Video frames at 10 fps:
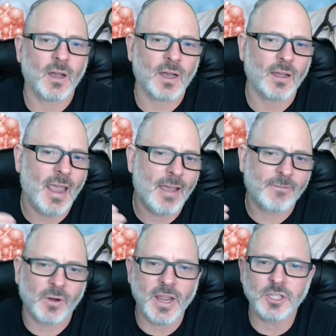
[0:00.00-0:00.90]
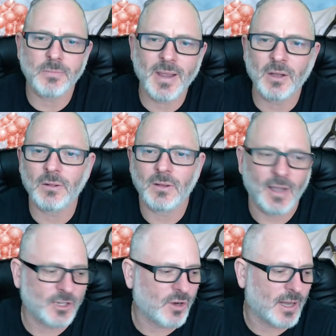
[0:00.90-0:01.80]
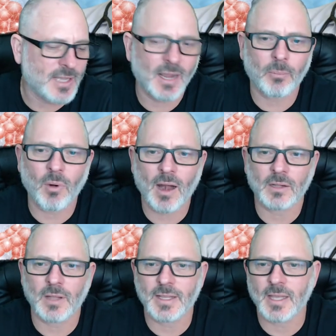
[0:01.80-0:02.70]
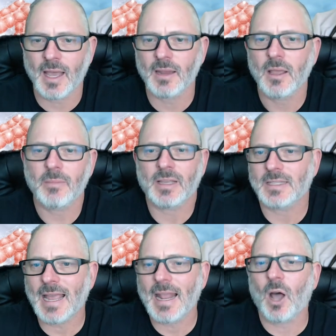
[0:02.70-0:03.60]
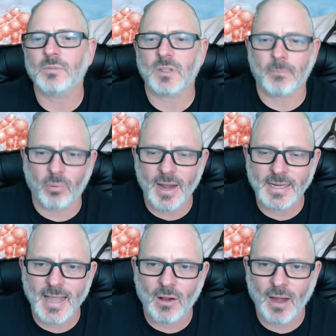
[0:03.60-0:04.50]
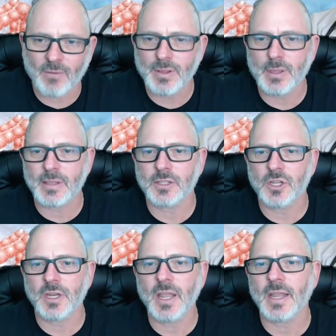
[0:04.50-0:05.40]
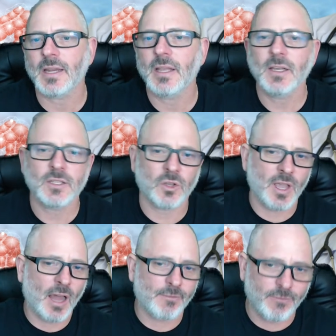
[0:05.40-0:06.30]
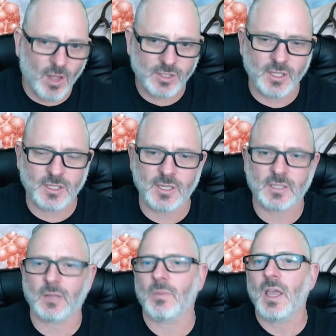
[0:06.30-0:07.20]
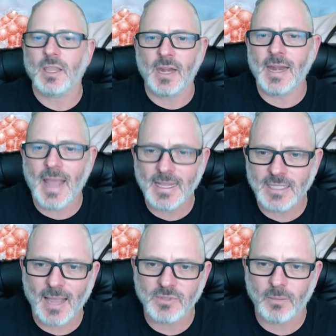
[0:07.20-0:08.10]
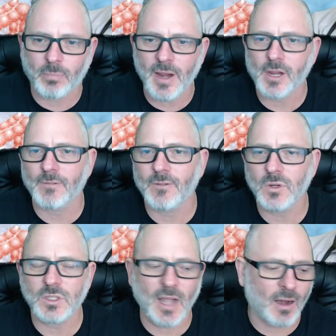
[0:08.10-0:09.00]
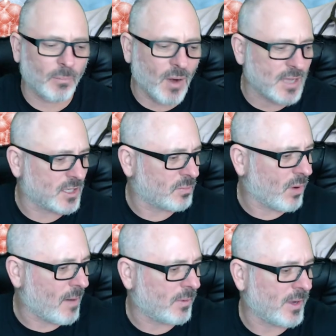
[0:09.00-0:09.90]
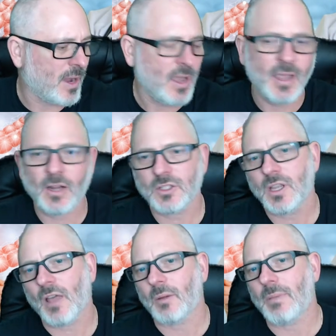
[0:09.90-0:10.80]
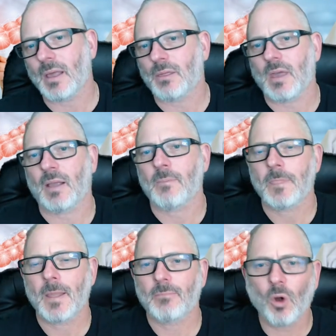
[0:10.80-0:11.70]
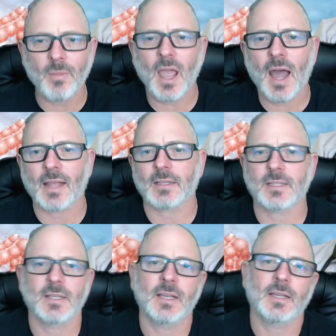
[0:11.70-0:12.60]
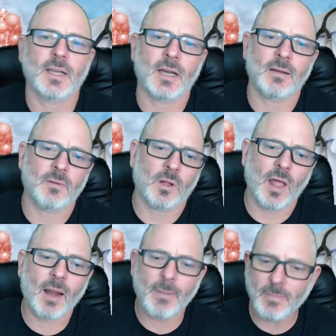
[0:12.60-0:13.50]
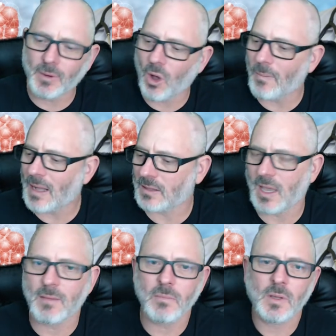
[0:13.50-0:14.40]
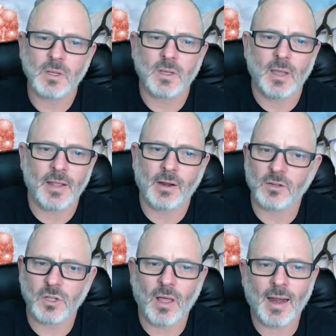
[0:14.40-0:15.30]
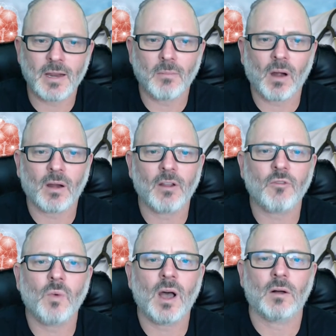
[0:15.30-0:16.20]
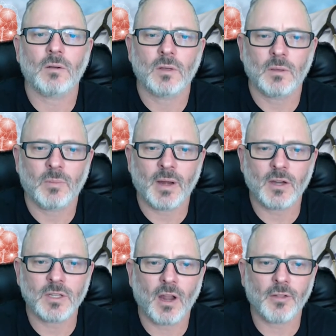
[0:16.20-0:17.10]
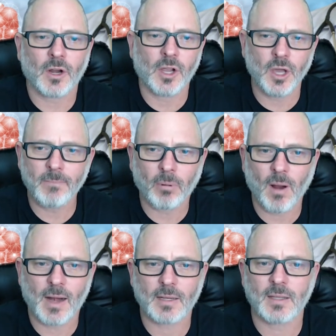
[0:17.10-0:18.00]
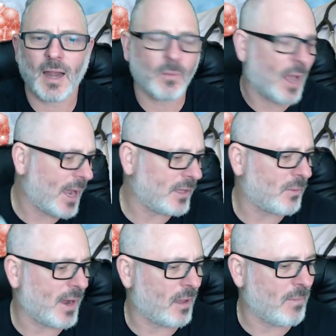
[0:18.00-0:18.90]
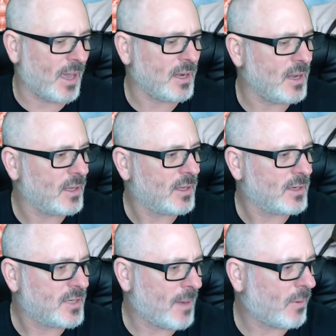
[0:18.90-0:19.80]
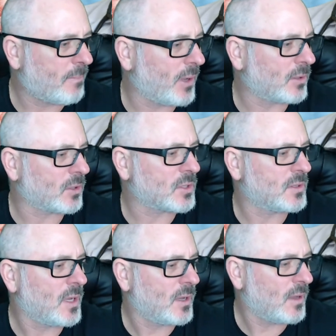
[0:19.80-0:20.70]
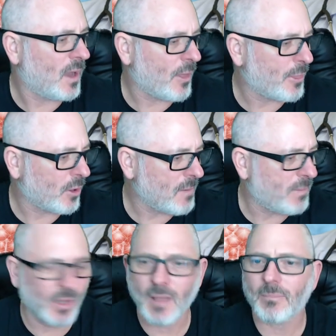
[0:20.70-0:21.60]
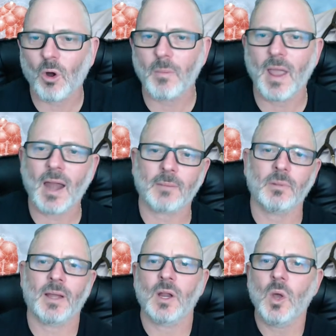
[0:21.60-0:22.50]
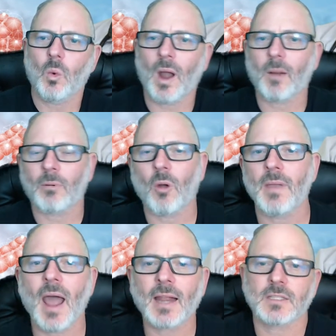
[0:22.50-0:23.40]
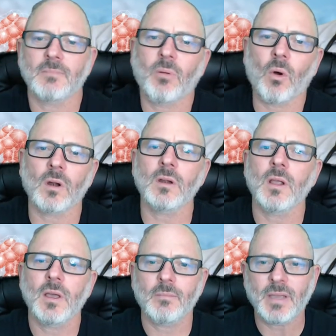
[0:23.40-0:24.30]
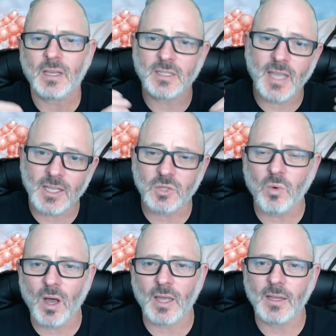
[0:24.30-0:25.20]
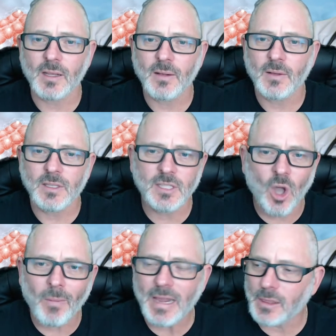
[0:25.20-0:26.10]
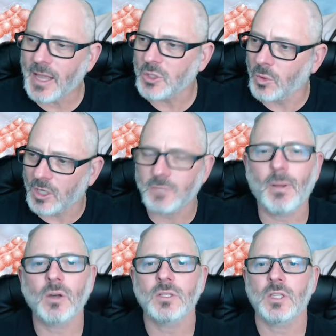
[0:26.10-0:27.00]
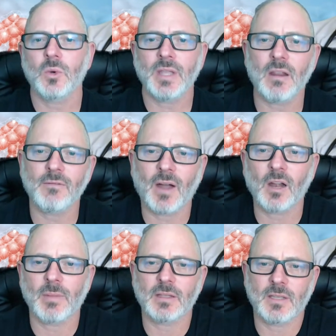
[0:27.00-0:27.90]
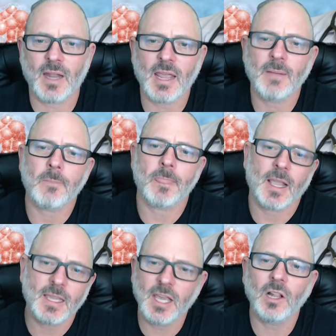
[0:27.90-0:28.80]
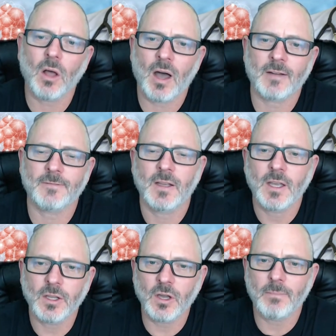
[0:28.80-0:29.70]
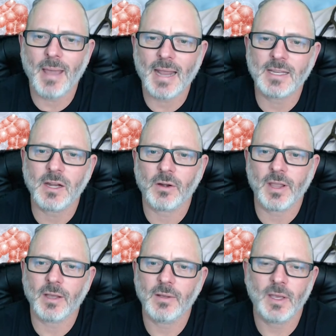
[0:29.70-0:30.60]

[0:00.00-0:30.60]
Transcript: Uh, after each meal, I try to take a product like that because that helps to break down everything that you need. So you got to flush the system. You need enzymes to break your foods down and process properly. Here's the other big thing probiotics. Uh, a lot of people know about them, and there's a lot on the market as well. But here's another good product that I would highly recommend Temple Builders uh, 30 Billion Probiotic Blend. Why are probiotics important? Because guess what? So many things we're exposed to in the environment today kill off good bacteria,